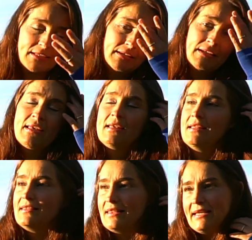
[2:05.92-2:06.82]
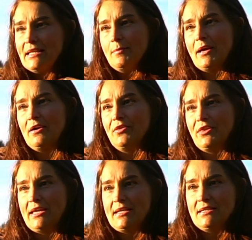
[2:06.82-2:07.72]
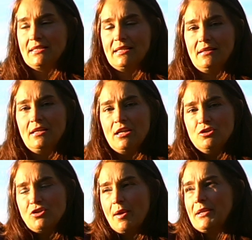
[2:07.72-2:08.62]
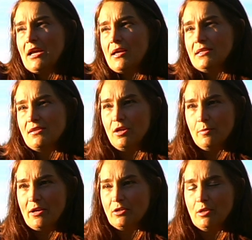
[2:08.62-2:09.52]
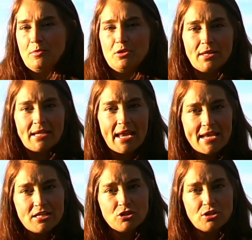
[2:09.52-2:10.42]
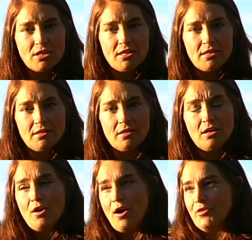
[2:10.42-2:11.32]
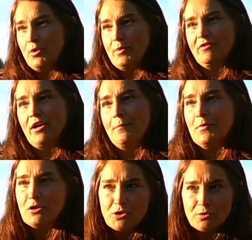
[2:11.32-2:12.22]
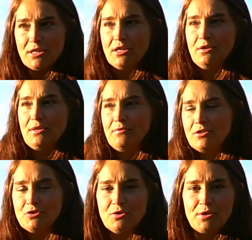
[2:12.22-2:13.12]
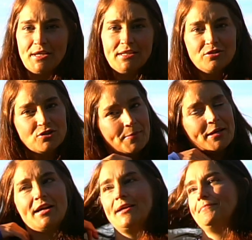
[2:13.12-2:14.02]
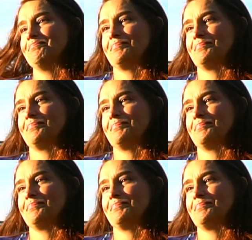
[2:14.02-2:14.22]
and thinking about things, and Gemini is all about communication. Although we've got Mercury going retrograde in Gemini,